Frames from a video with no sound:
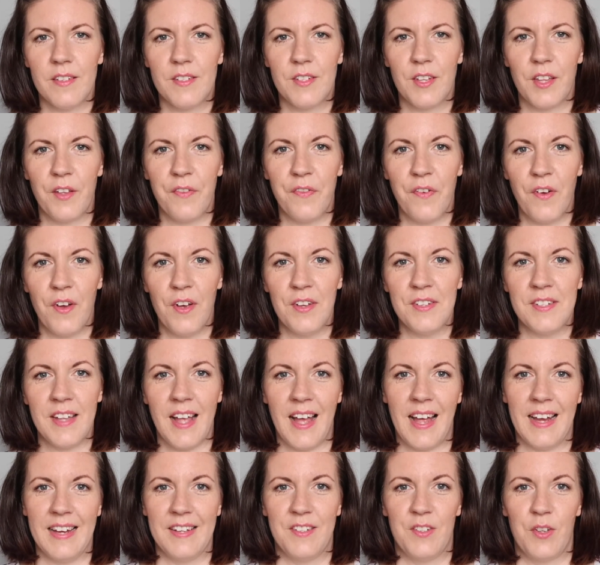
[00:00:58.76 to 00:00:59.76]
So the first
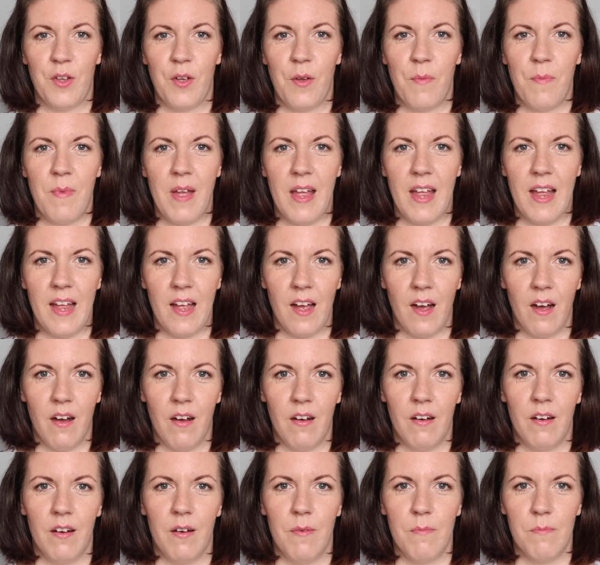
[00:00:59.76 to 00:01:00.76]
item
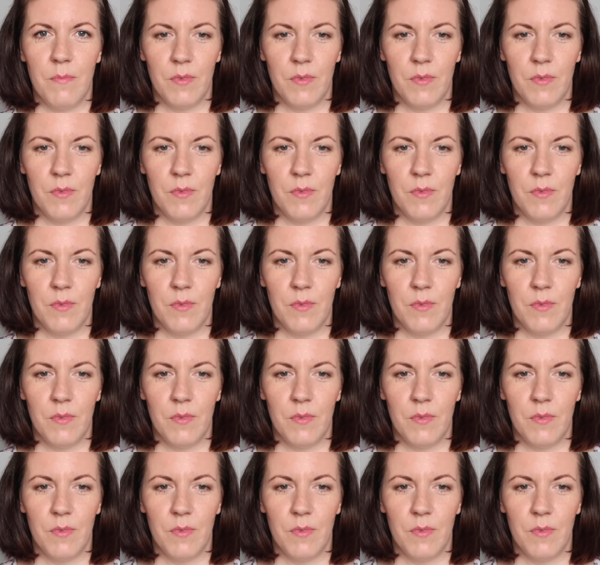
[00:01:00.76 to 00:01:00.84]
are